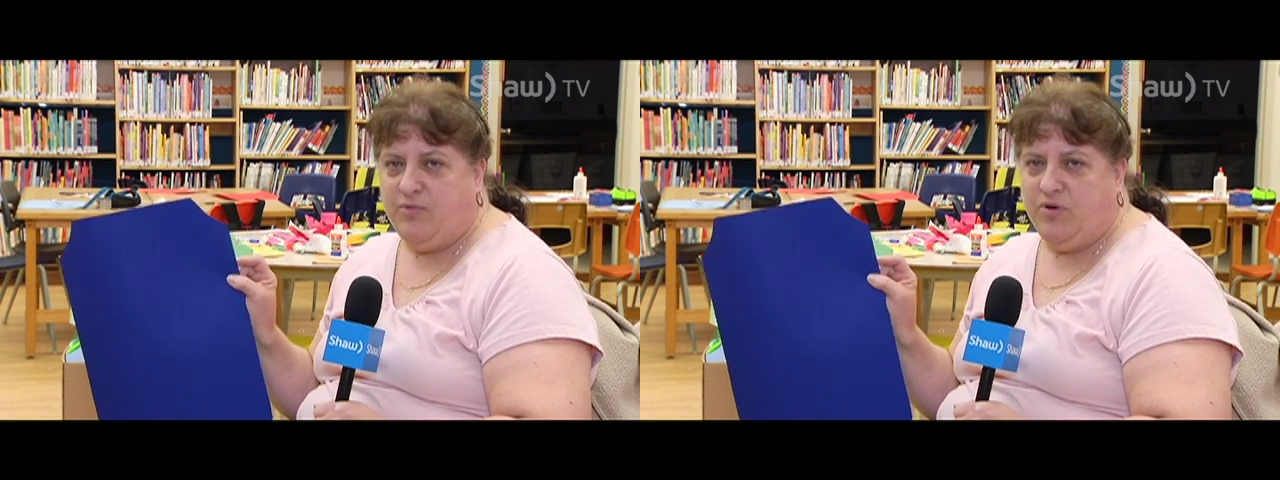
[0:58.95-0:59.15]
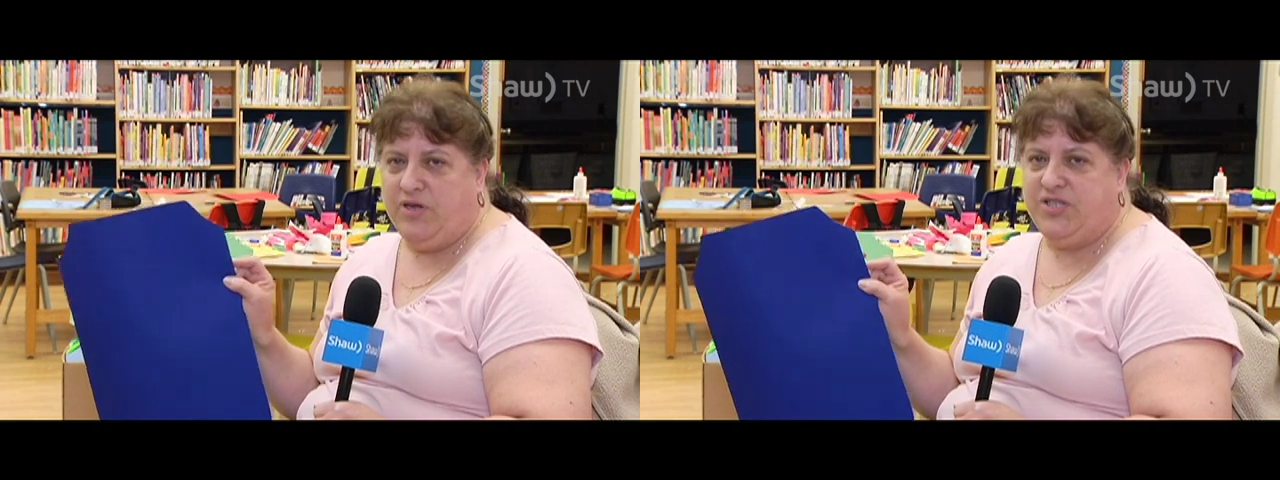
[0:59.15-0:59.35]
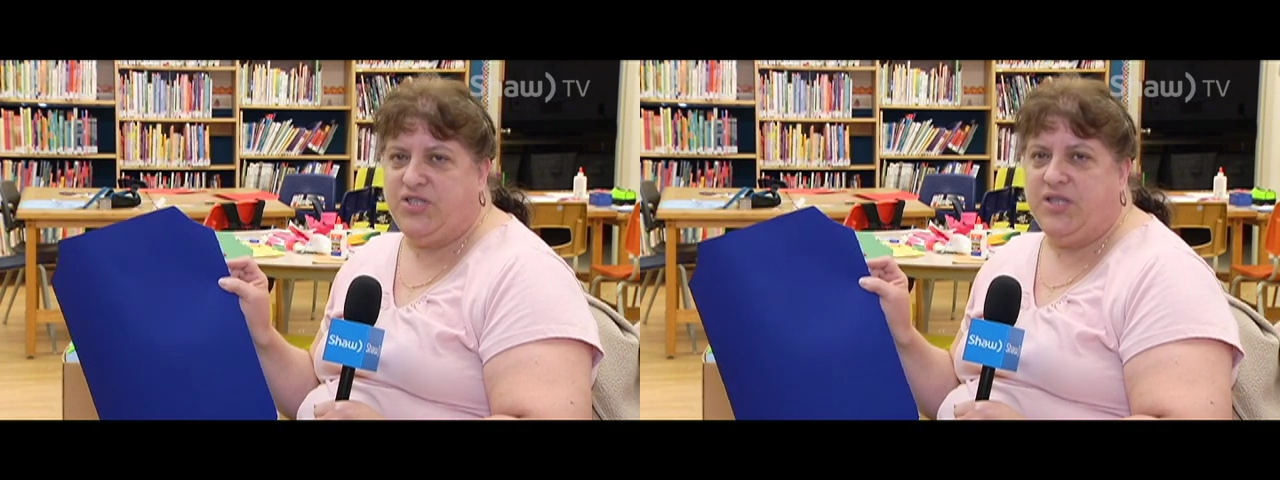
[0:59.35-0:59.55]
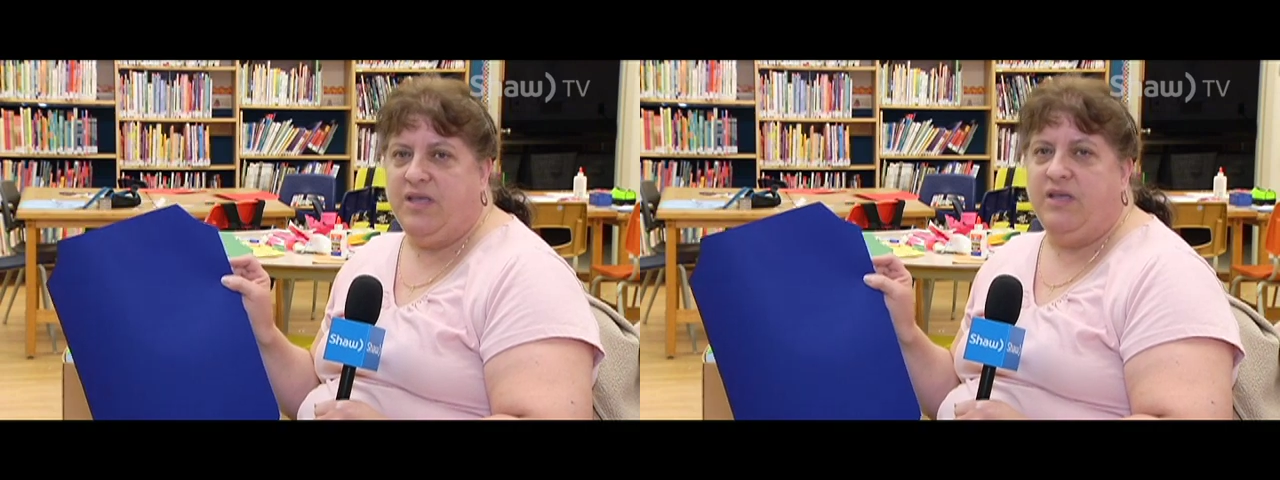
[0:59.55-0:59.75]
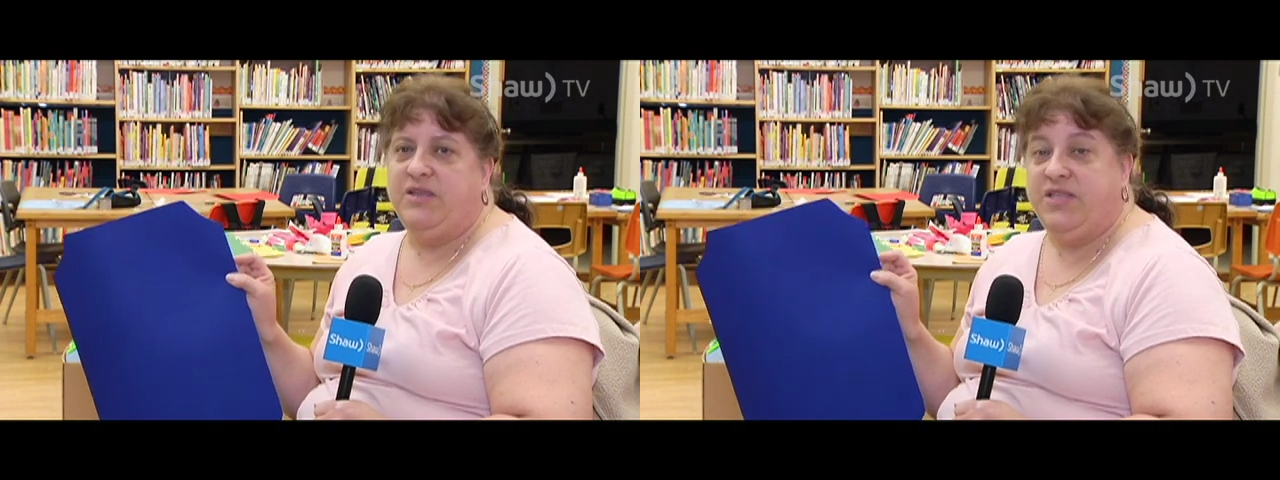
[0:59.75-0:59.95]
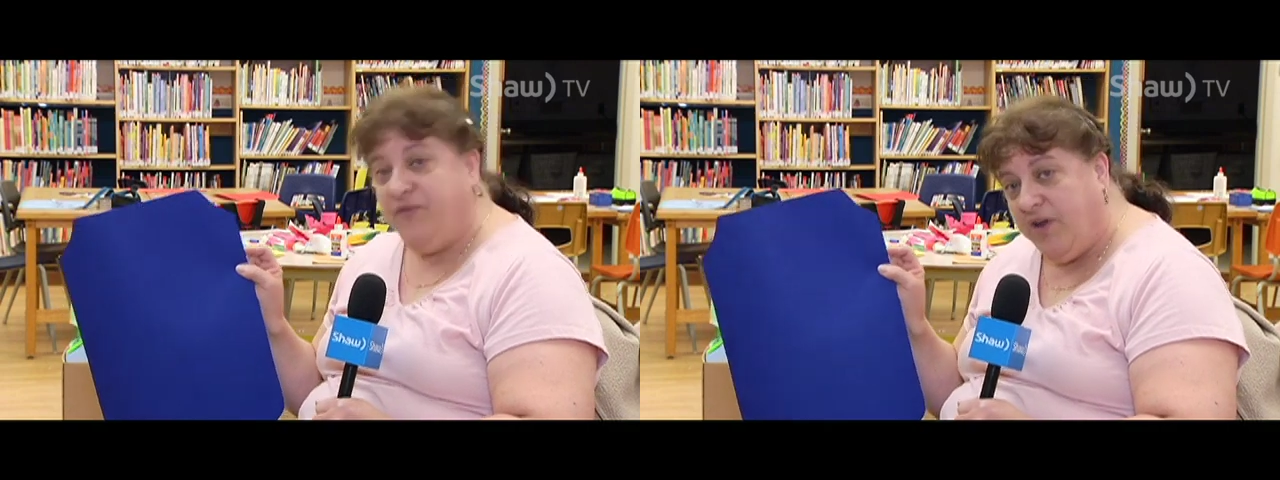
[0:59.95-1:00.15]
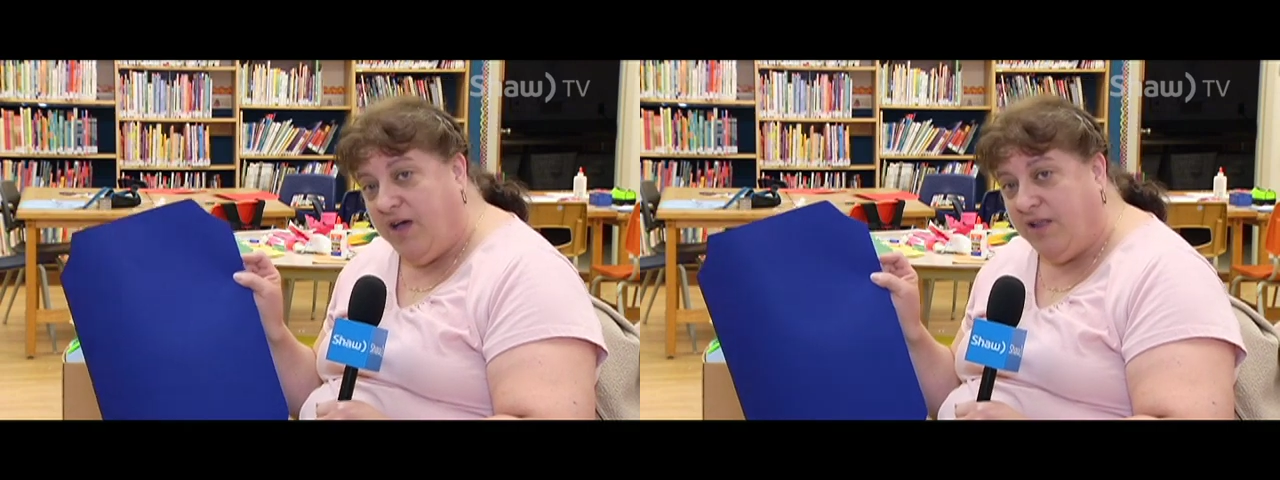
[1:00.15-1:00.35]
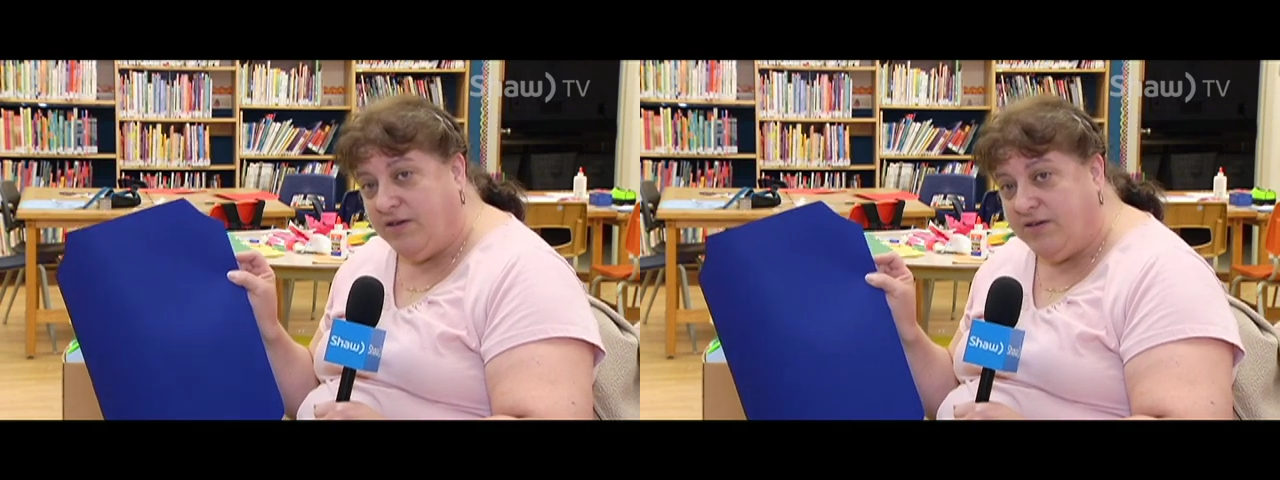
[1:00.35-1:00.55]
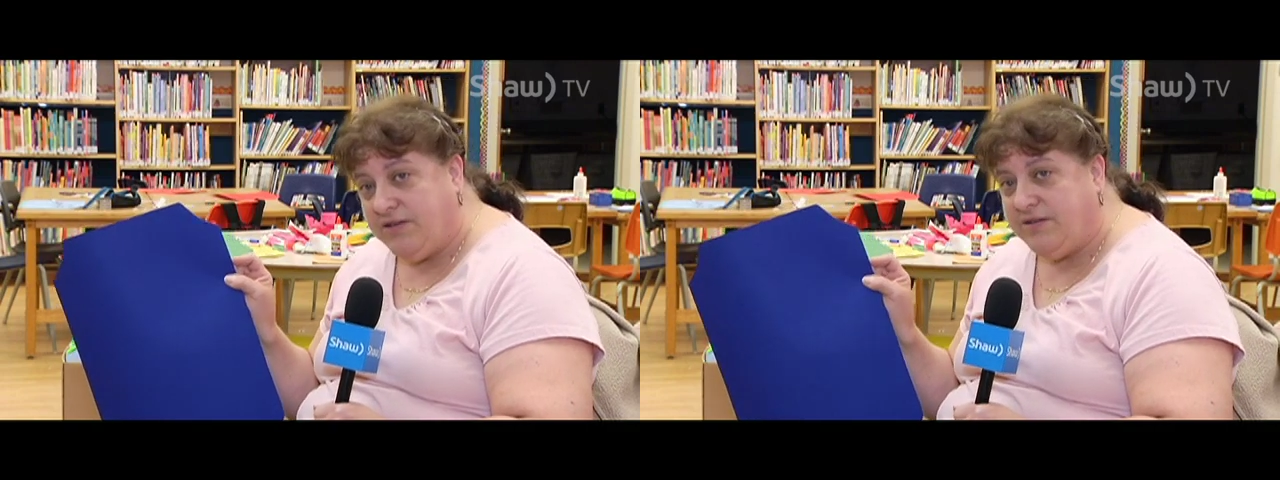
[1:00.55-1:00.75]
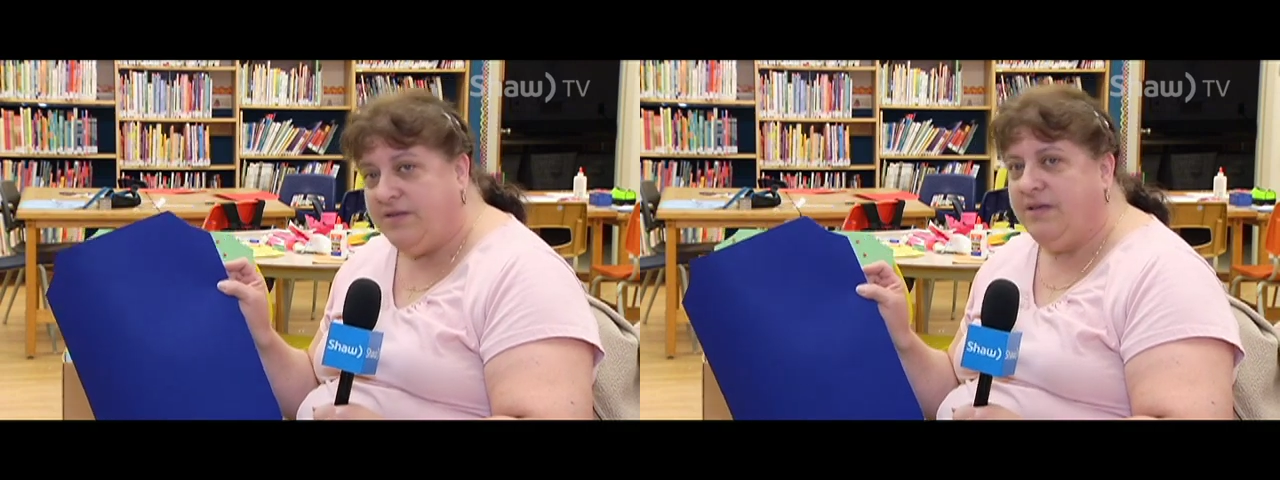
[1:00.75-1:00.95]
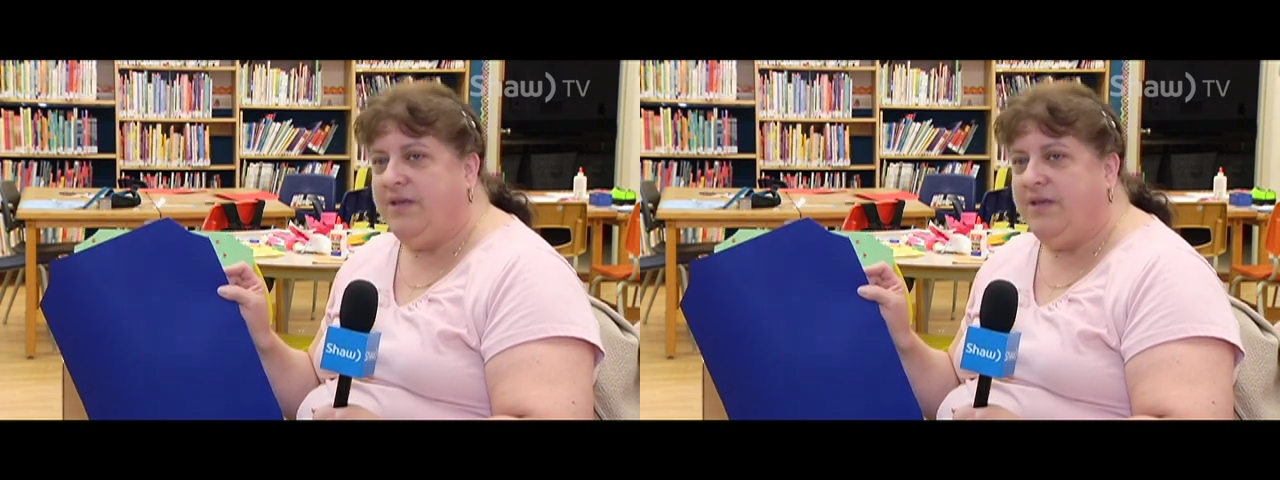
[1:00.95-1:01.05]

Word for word: boards, different colors,